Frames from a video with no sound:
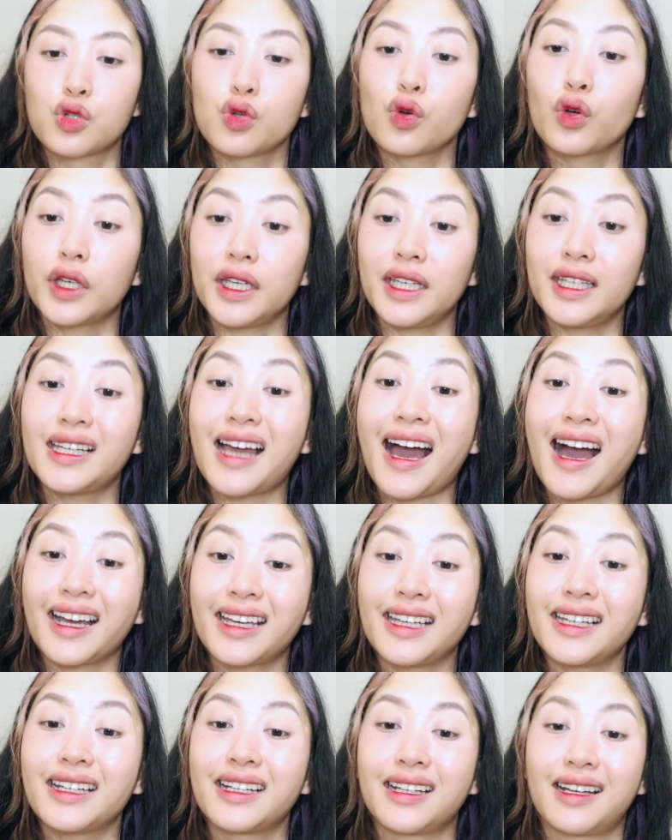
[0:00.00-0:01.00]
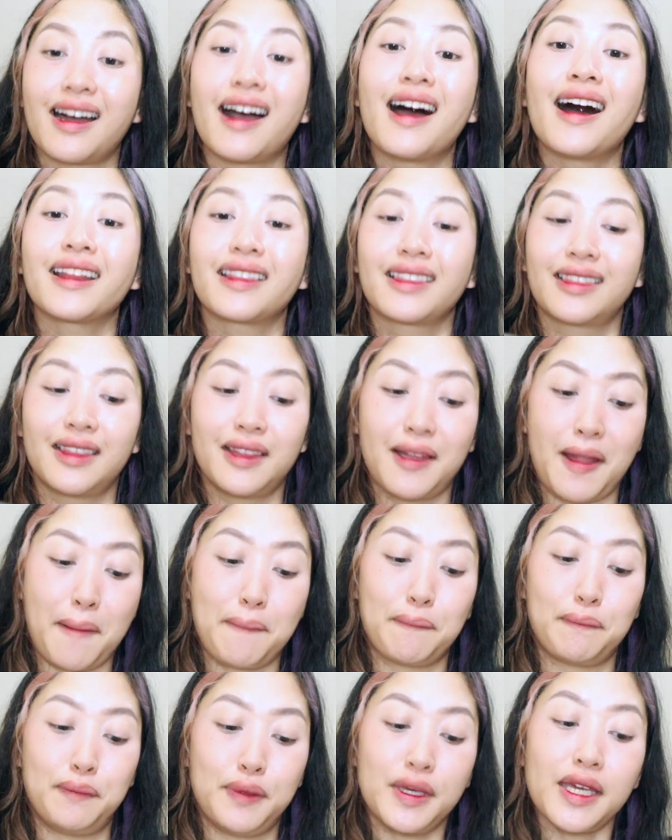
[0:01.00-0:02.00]
Sukiyaki cut
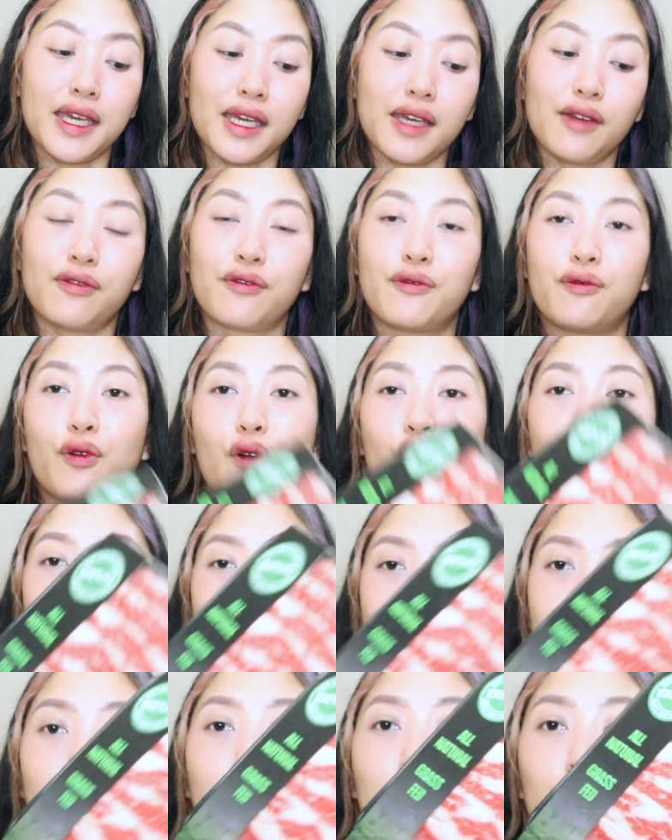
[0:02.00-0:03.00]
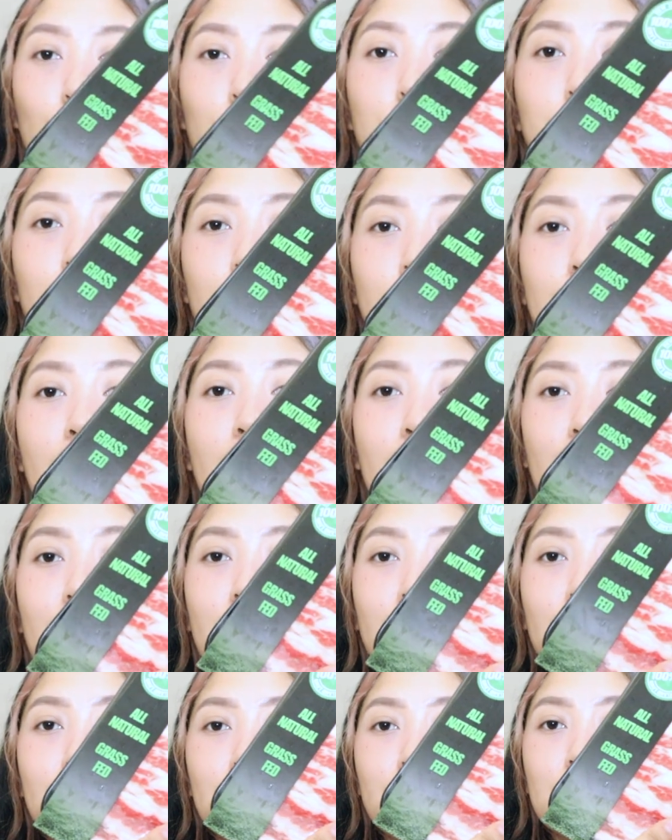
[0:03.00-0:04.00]
na beef for
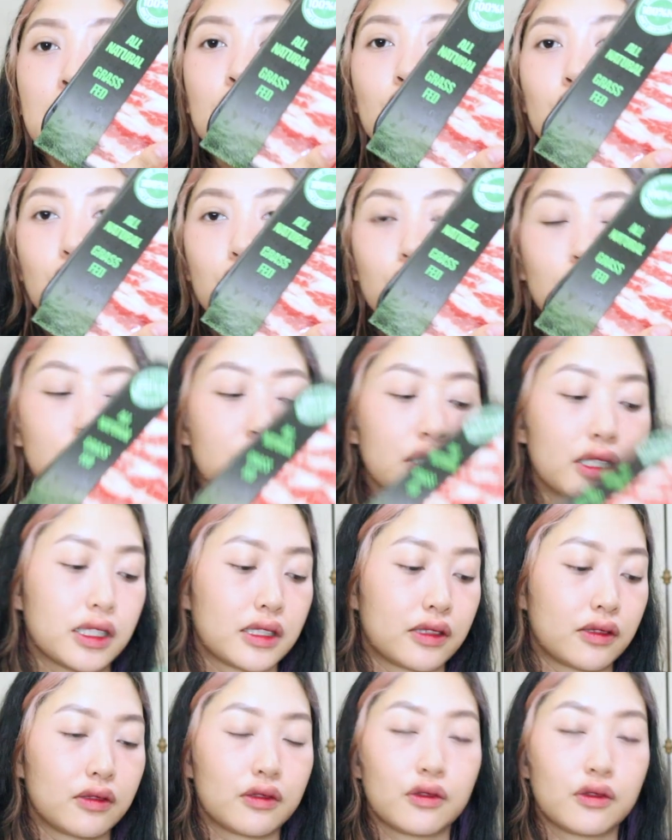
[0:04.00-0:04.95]
samgyupsal. We only got